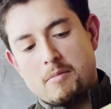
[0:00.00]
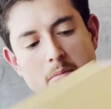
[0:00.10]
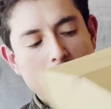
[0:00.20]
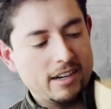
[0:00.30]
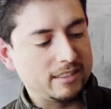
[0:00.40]

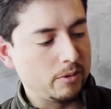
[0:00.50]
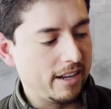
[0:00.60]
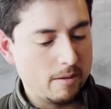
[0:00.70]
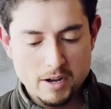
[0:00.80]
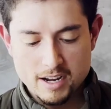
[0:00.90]
Box within
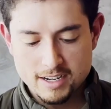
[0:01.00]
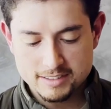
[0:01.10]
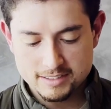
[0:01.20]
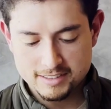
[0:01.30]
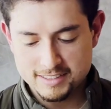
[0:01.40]
a
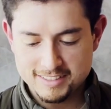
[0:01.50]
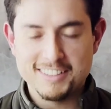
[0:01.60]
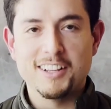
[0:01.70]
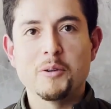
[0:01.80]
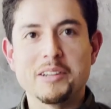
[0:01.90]
box,
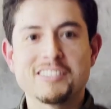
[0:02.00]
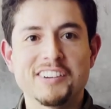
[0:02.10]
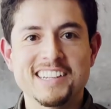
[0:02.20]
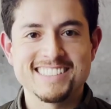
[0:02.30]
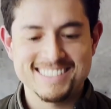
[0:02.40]
always
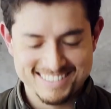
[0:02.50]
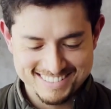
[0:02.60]
fun.